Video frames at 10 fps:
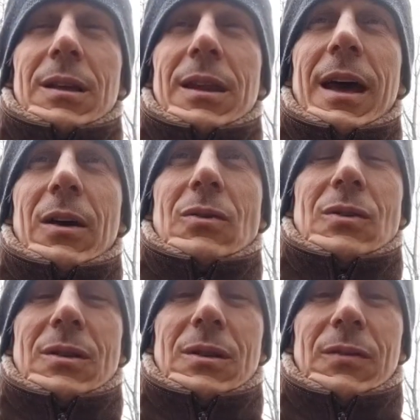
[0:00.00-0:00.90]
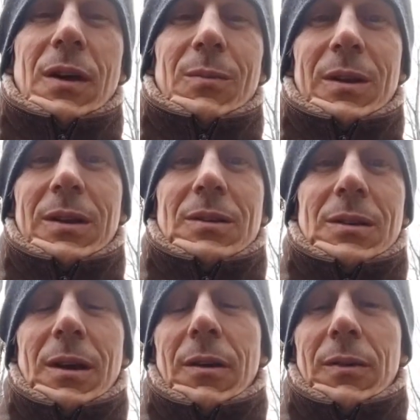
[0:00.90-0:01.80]
thousands, if not millions,
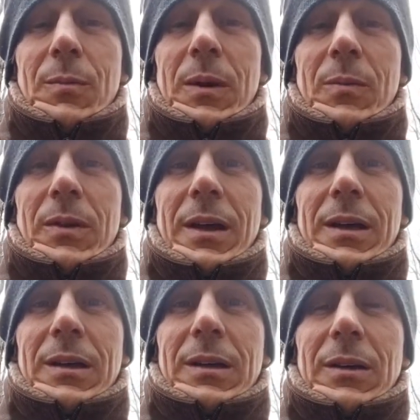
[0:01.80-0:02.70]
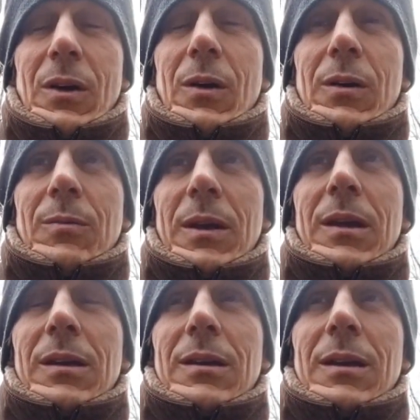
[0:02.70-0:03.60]
of other people like her and
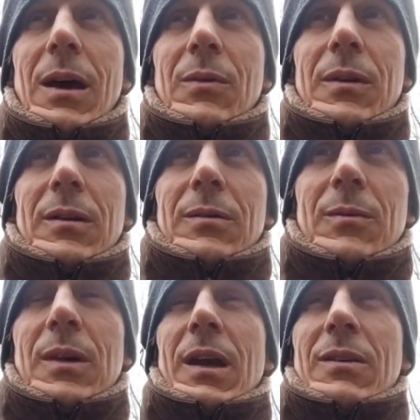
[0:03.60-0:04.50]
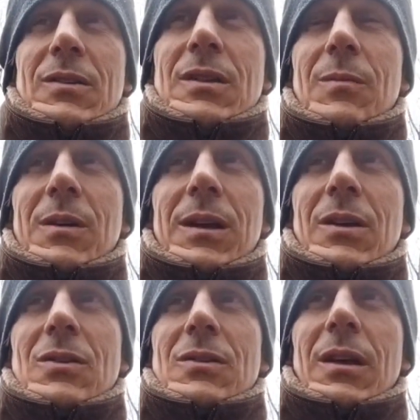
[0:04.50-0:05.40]
me out there. We had this deep
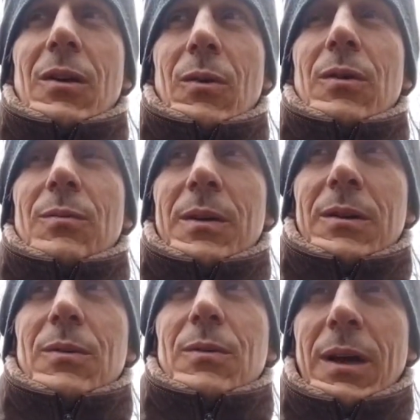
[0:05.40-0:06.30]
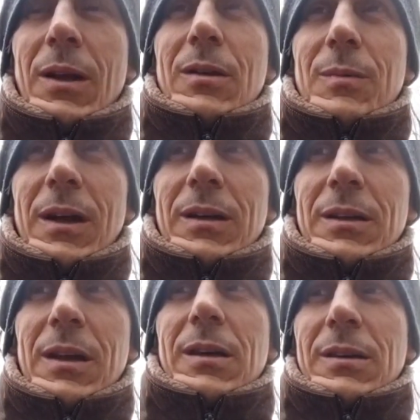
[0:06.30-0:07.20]
connection. It's like, oh, you've been through hell and back.
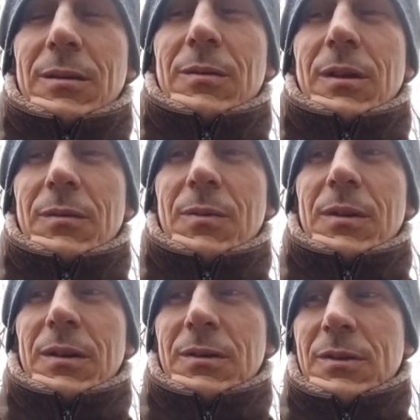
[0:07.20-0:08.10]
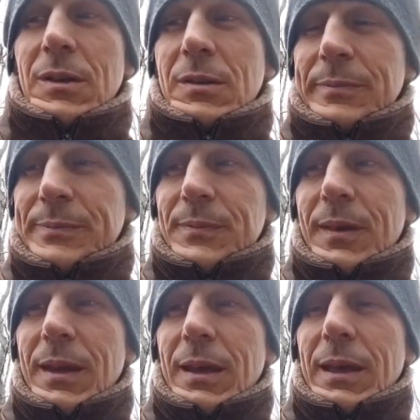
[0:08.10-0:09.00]
Yeah, I've been there. See
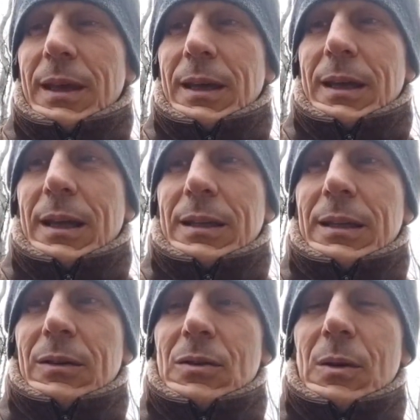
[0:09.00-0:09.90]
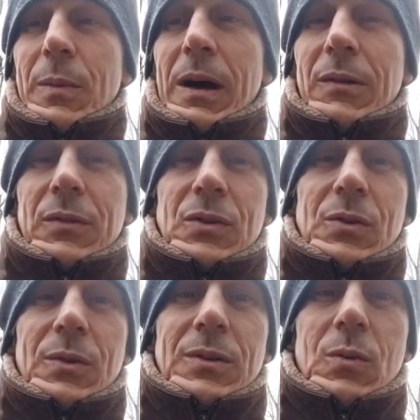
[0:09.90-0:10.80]
you. And I think those are powerful
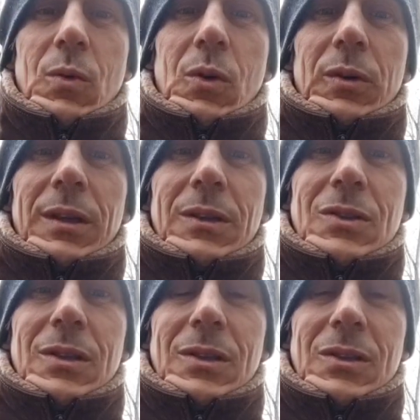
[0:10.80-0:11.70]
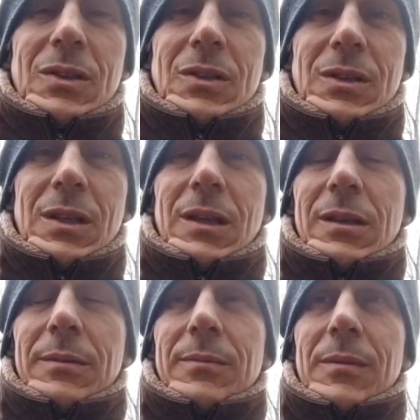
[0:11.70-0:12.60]
stories the world needs to, to see
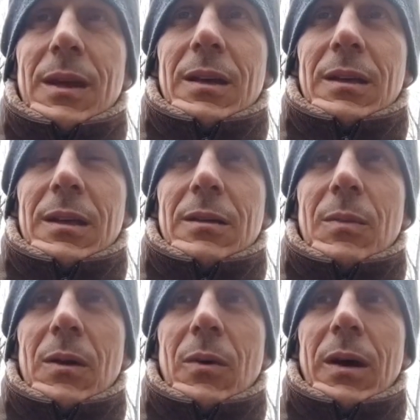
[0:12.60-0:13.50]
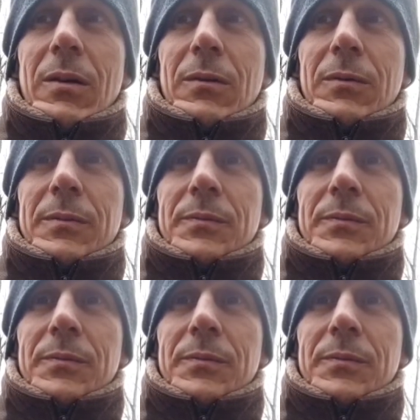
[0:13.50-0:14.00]
and to be aware of.